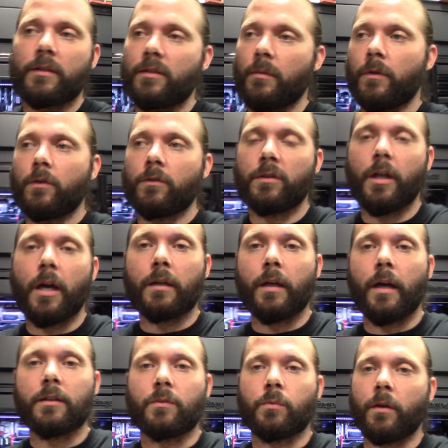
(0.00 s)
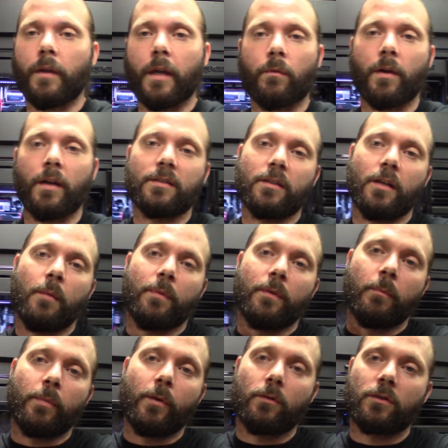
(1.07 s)
some of those lug nuts where they rust up and
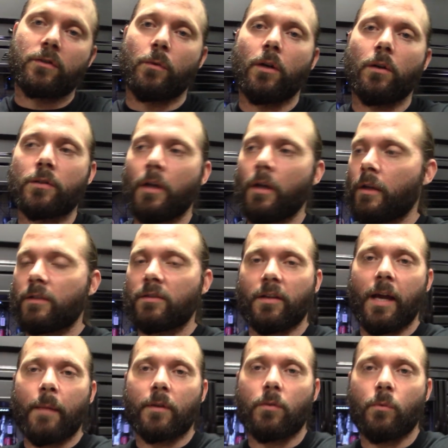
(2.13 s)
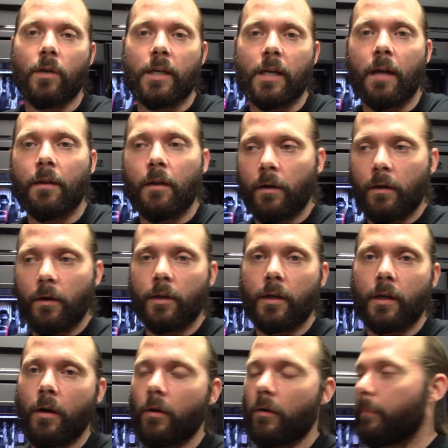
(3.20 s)
the bolt swells, slap a 20 on there and there you
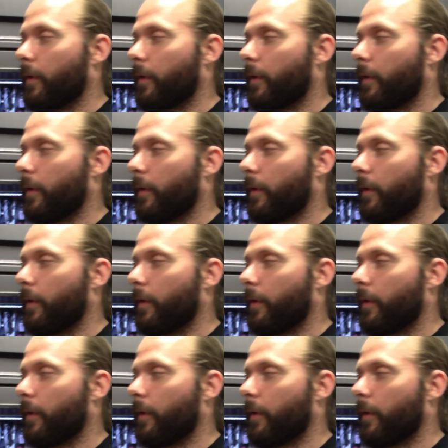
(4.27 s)
go.